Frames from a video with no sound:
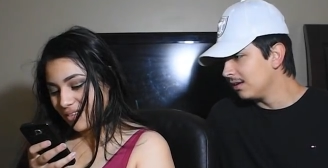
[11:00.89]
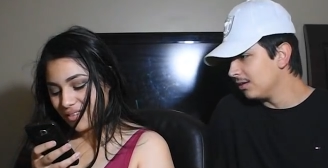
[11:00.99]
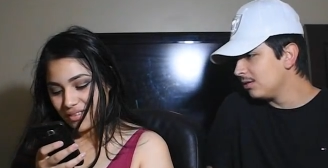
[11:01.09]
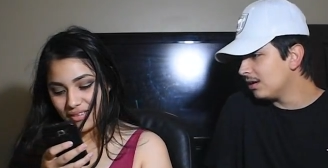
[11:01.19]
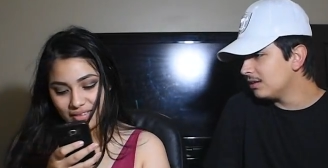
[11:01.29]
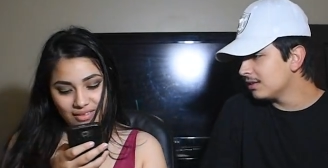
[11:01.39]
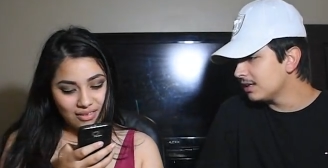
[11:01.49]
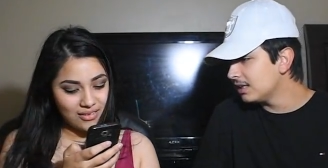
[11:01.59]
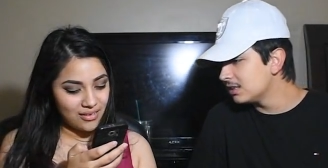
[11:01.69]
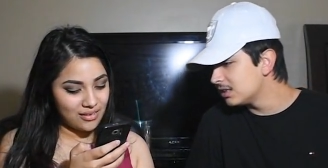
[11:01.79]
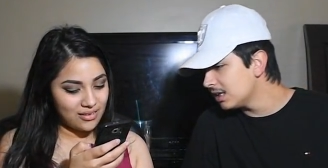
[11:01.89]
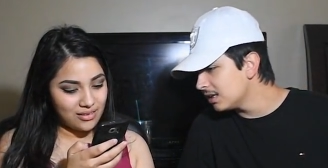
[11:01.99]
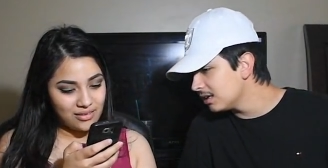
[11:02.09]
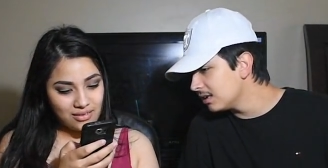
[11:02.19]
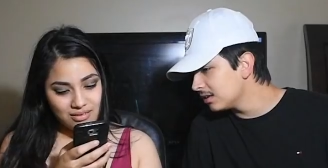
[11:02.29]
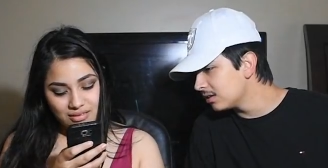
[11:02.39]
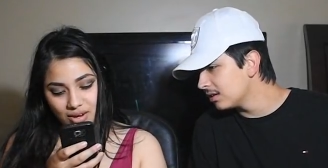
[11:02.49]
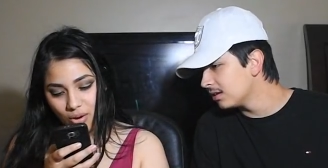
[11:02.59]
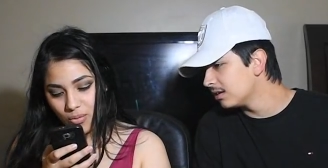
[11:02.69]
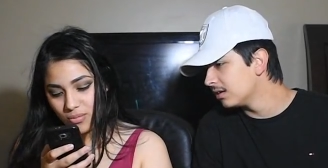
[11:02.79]
Speaker 1: You done looking at shit?
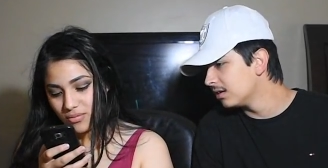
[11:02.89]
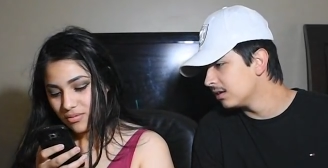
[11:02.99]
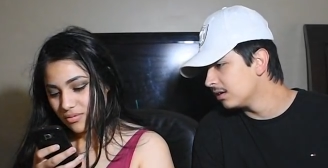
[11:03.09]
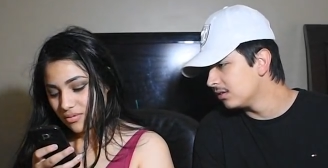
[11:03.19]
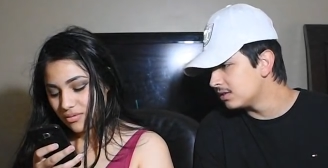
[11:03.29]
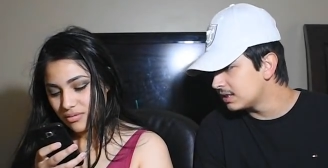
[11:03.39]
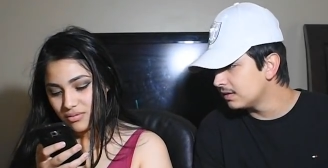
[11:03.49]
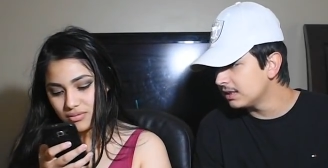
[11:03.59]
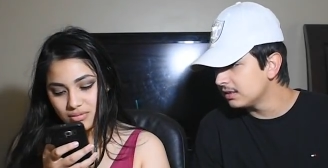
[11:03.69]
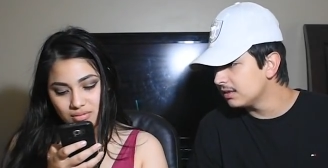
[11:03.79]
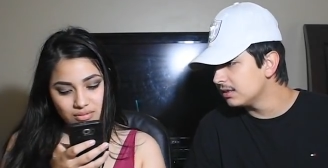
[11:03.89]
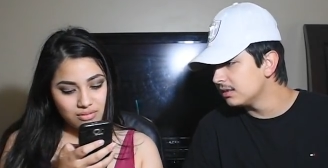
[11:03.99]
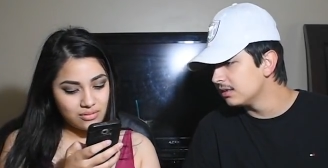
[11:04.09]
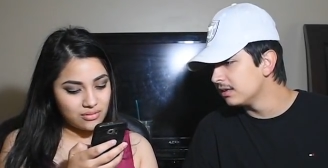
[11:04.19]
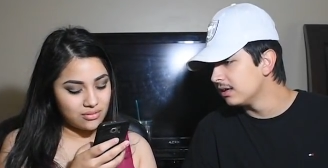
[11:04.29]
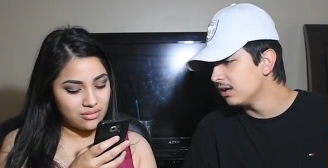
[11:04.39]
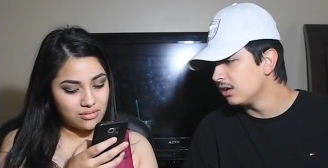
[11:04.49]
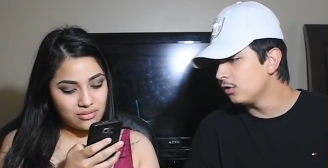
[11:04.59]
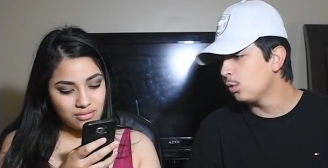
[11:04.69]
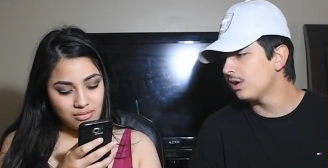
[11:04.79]
No. You still not done?
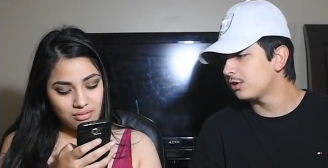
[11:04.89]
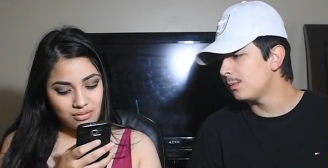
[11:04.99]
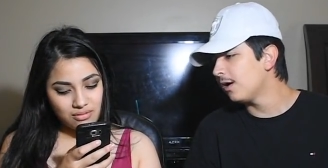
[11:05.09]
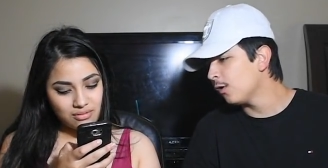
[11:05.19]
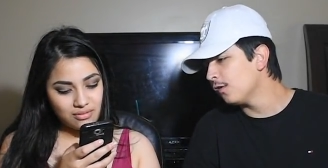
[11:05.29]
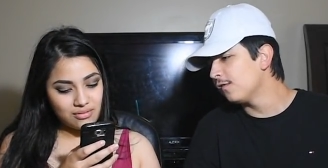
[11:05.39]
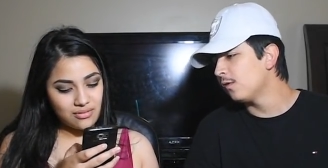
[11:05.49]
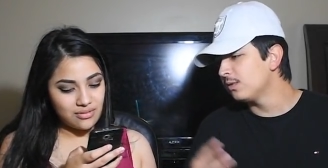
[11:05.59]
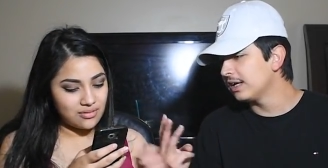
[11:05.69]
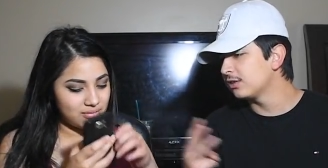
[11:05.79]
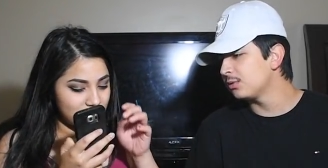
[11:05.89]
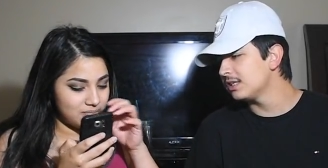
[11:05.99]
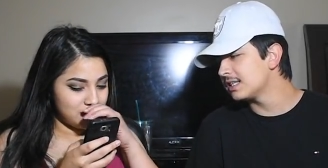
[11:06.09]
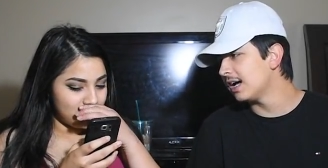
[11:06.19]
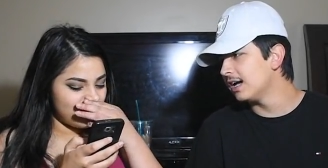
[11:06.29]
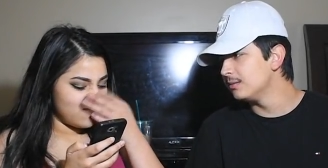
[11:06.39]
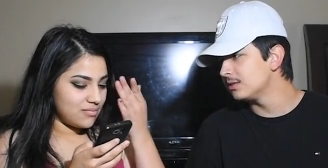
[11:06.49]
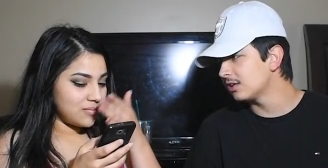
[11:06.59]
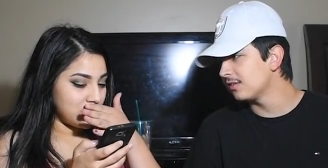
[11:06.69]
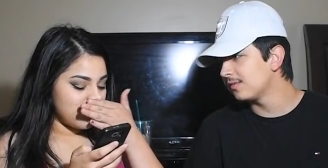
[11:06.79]
You went through my whole phone like 3
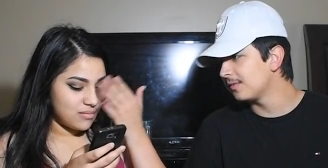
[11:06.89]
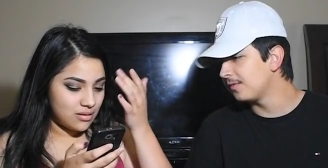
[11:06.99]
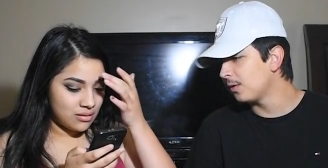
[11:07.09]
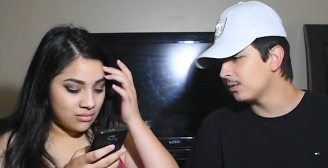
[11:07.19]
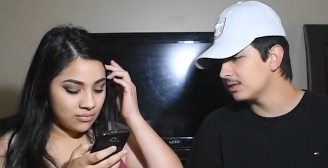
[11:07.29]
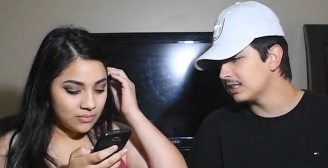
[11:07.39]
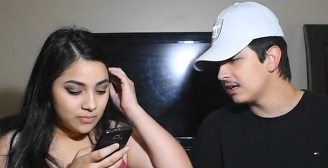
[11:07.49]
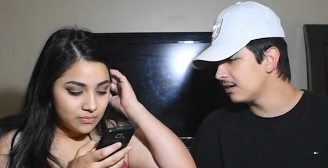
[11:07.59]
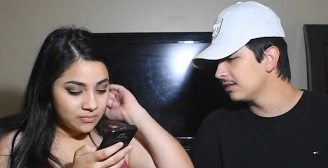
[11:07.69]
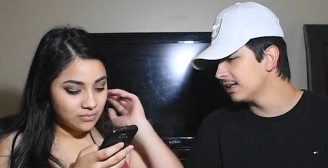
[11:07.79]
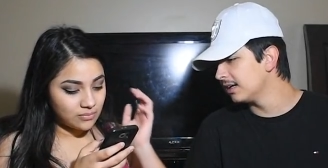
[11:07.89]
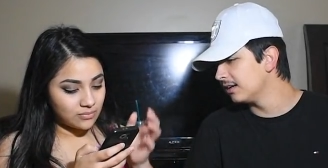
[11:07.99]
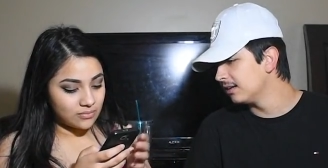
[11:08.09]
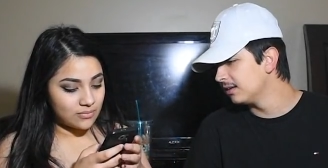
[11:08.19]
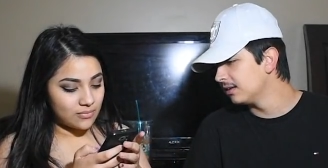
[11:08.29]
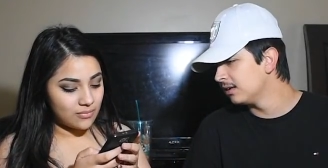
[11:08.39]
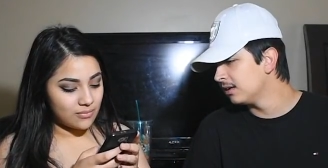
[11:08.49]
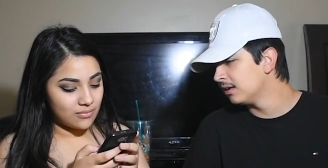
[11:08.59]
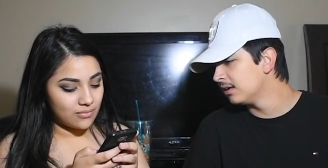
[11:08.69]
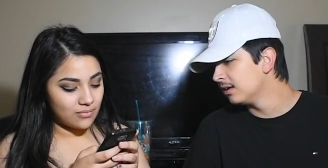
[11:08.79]
times looking for photos that aren't there.
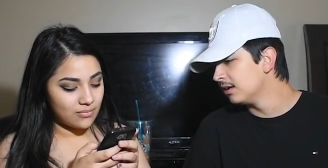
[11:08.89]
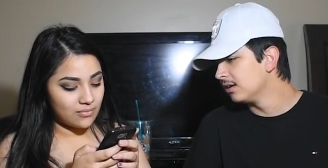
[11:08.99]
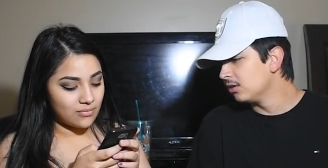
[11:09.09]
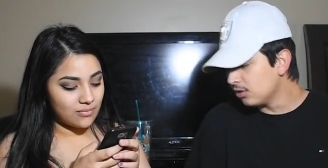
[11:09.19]
You